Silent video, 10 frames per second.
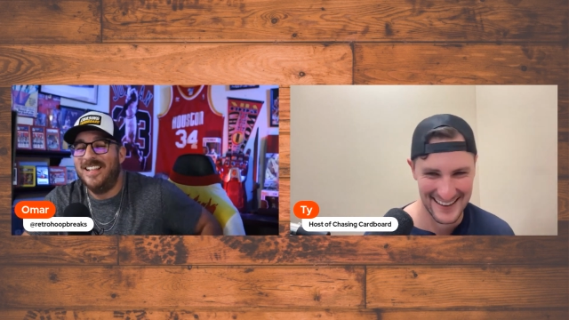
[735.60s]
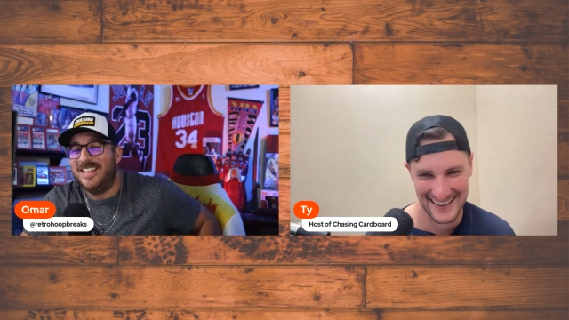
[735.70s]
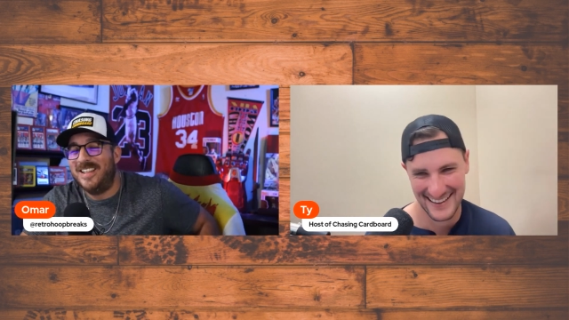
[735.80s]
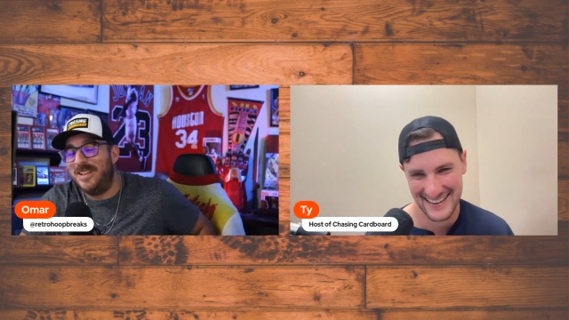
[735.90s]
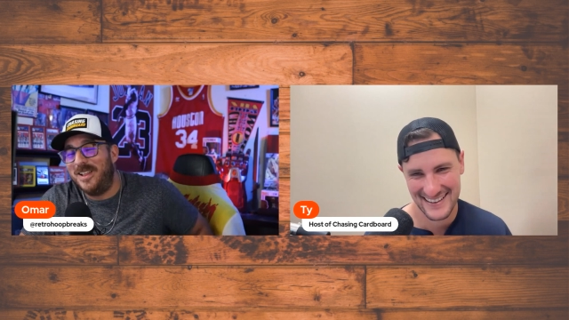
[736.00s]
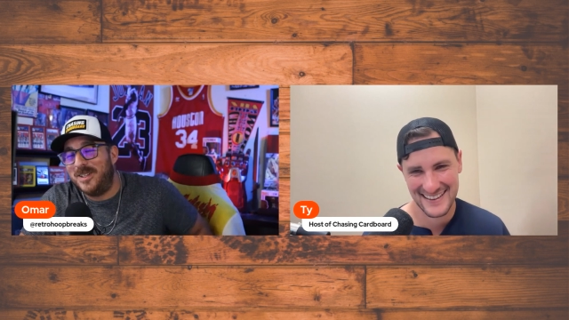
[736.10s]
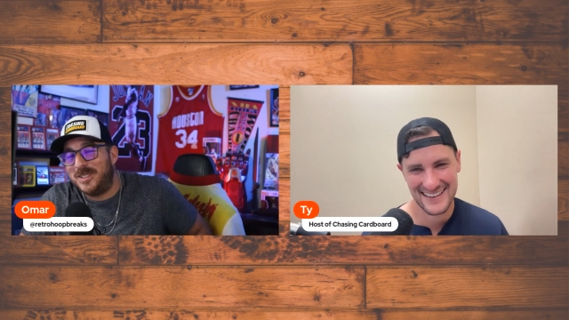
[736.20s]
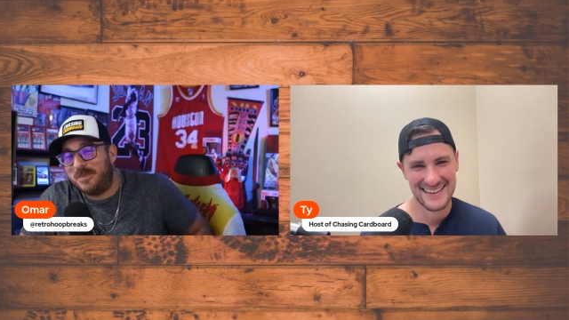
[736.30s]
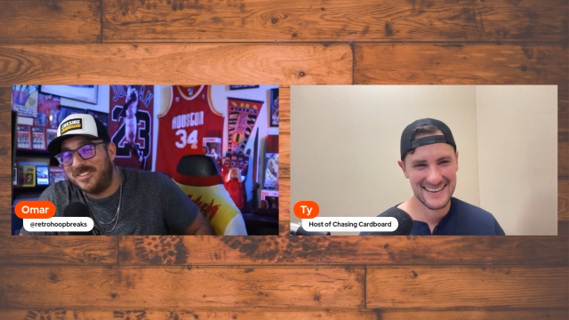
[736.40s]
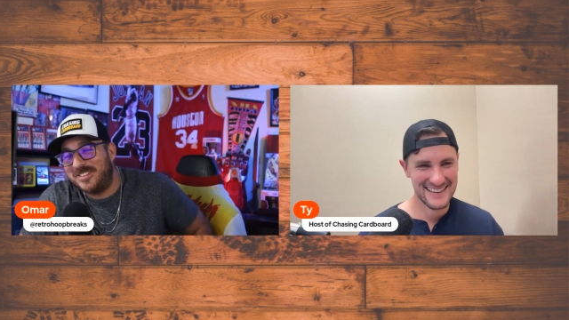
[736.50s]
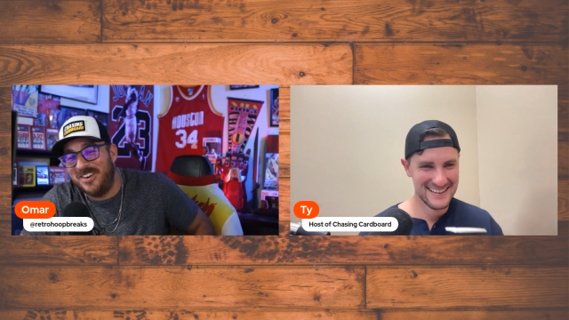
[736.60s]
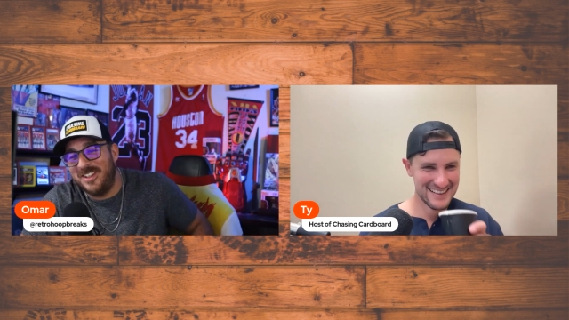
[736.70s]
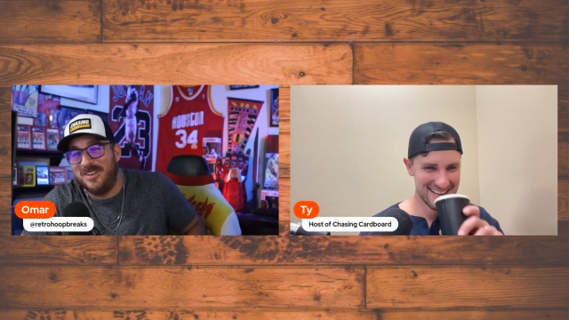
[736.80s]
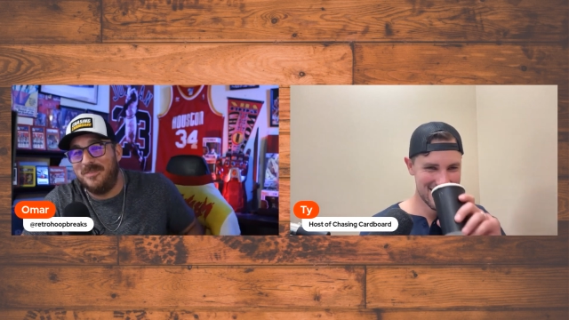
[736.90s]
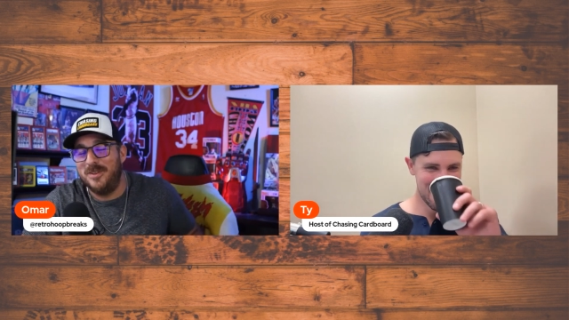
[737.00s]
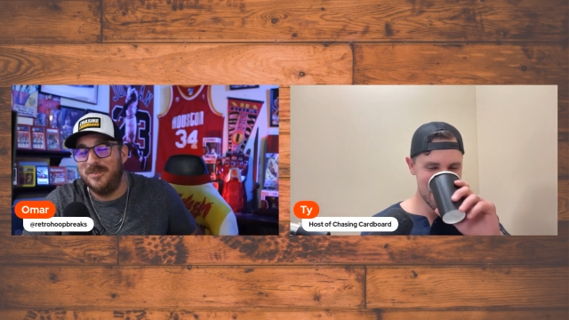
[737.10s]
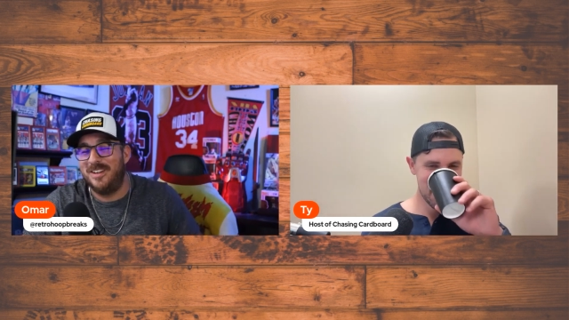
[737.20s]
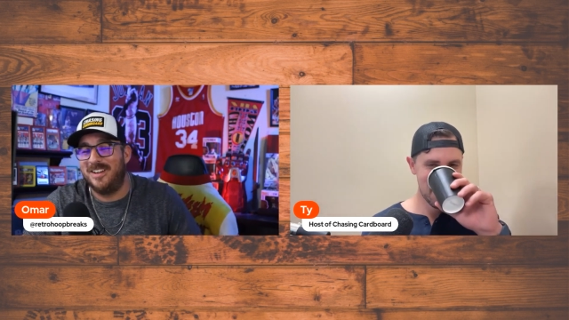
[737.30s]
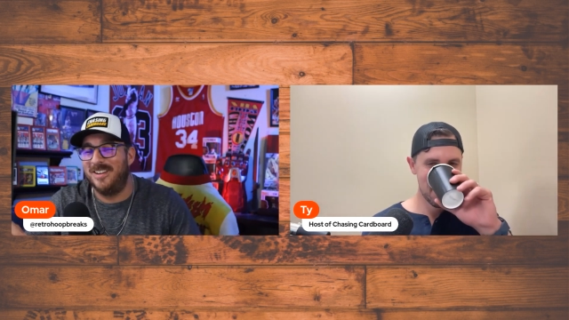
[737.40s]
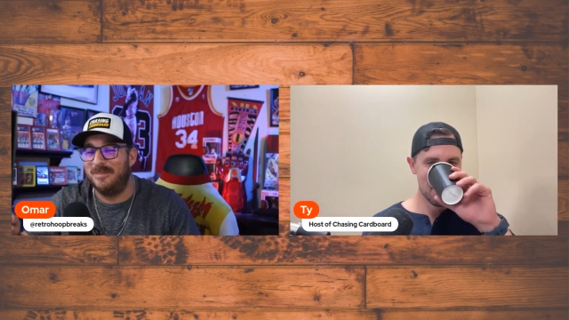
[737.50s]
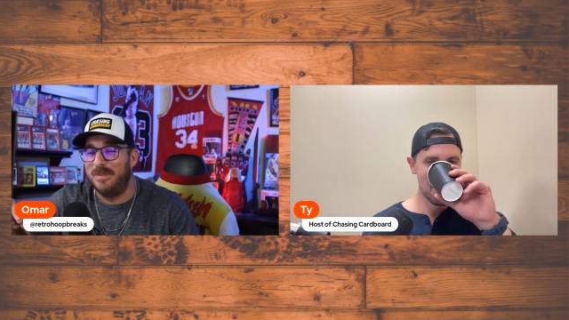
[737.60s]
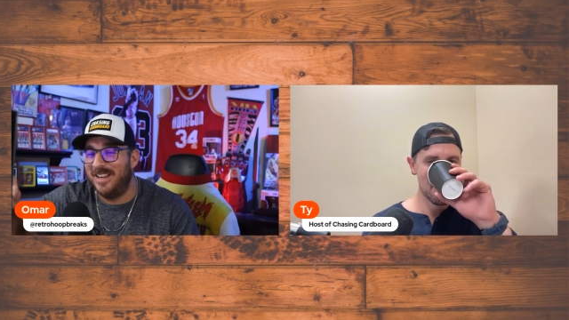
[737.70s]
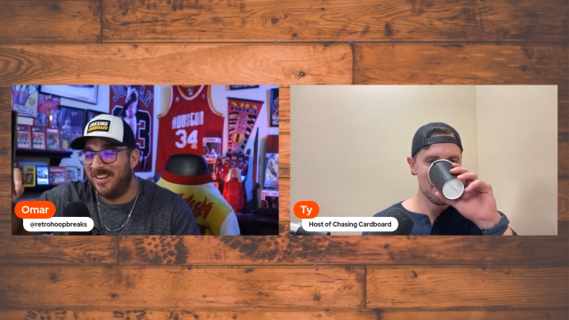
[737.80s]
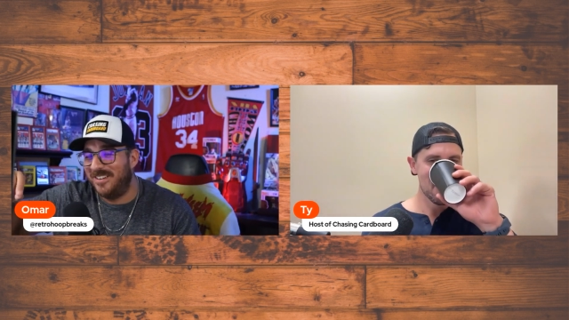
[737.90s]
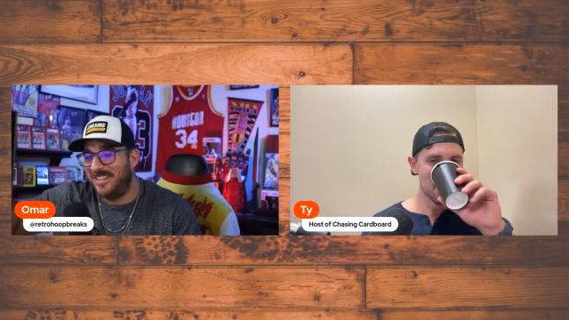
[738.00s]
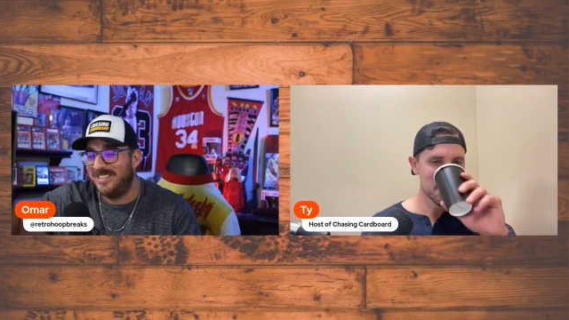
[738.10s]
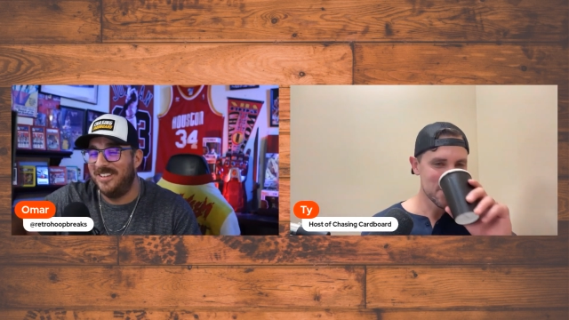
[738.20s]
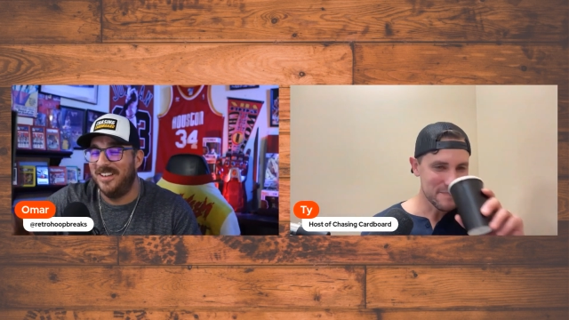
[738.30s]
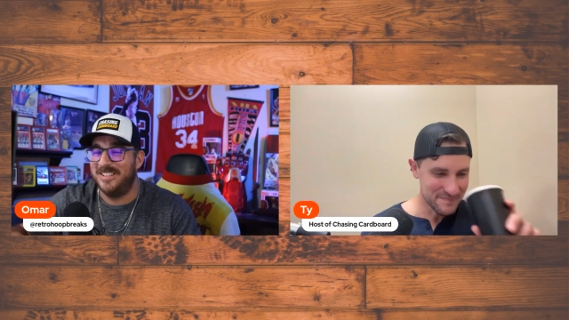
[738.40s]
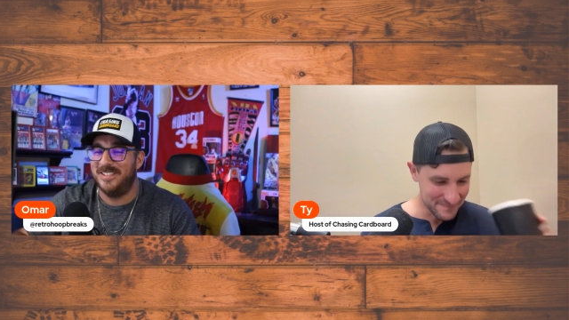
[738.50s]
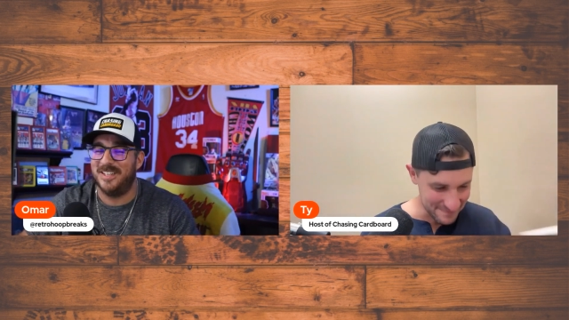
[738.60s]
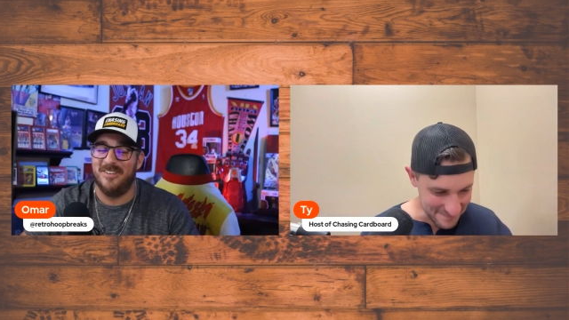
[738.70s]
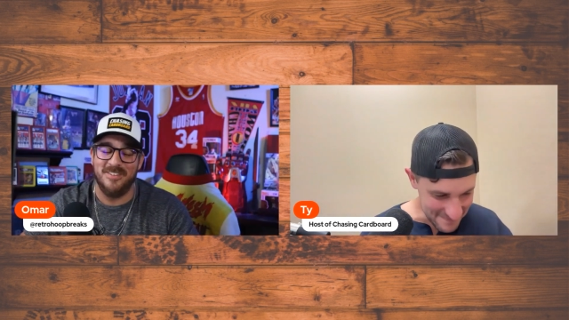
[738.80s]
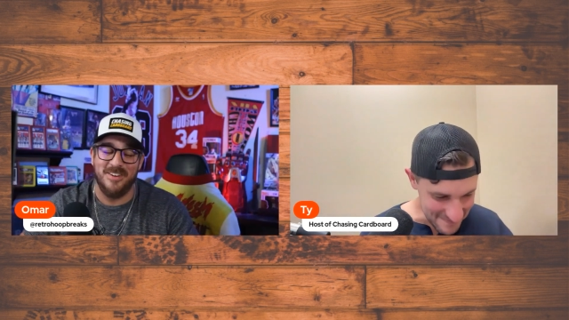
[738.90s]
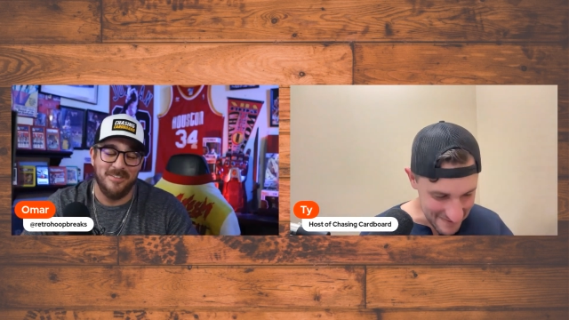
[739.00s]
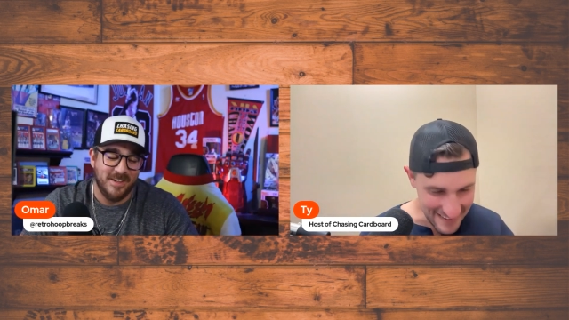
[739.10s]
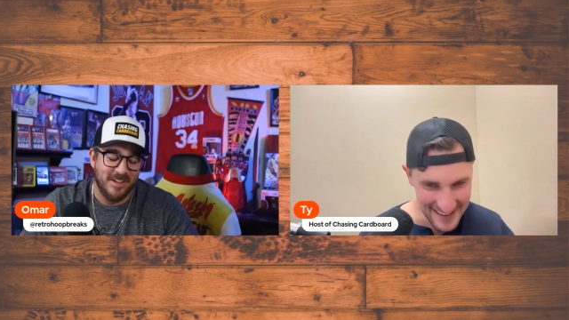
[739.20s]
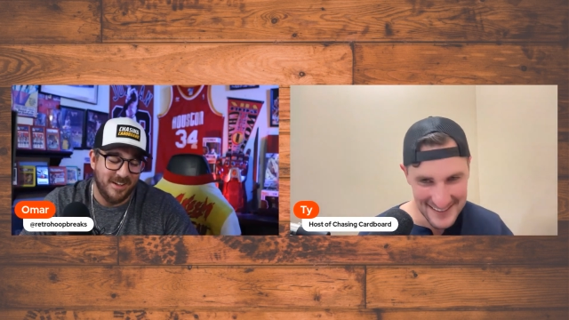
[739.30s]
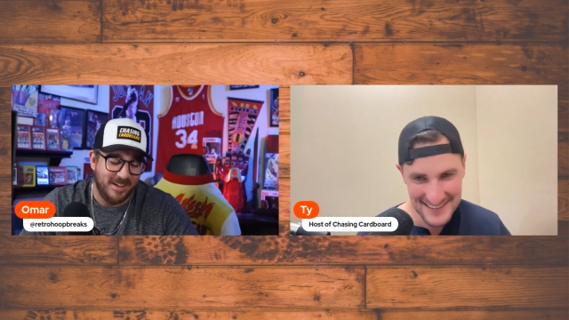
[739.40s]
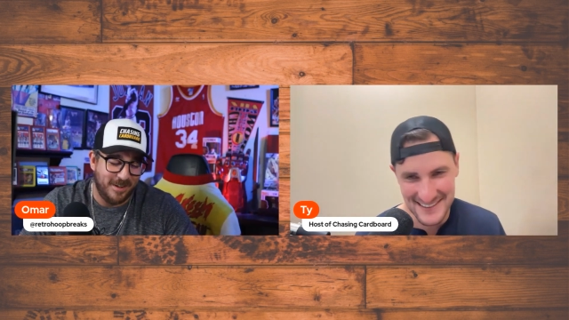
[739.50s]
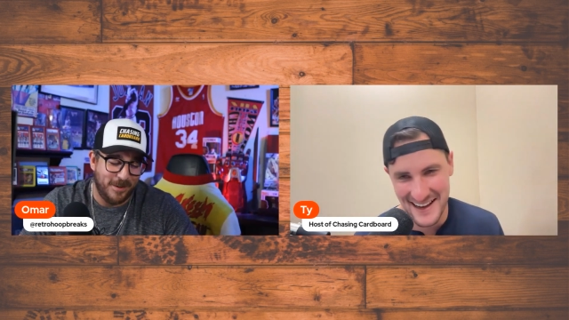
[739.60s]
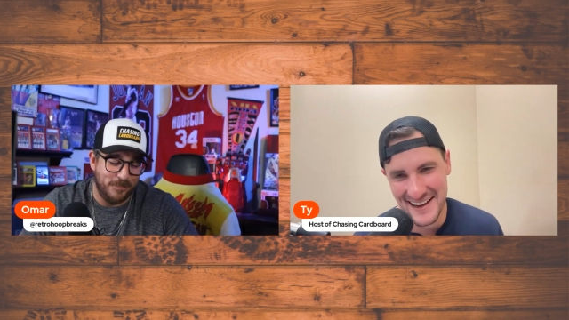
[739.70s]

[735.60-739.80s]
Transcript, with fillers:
Speaker 1: the, the, sports card interview uh, bingo. That you go ahead and check that one out. Um,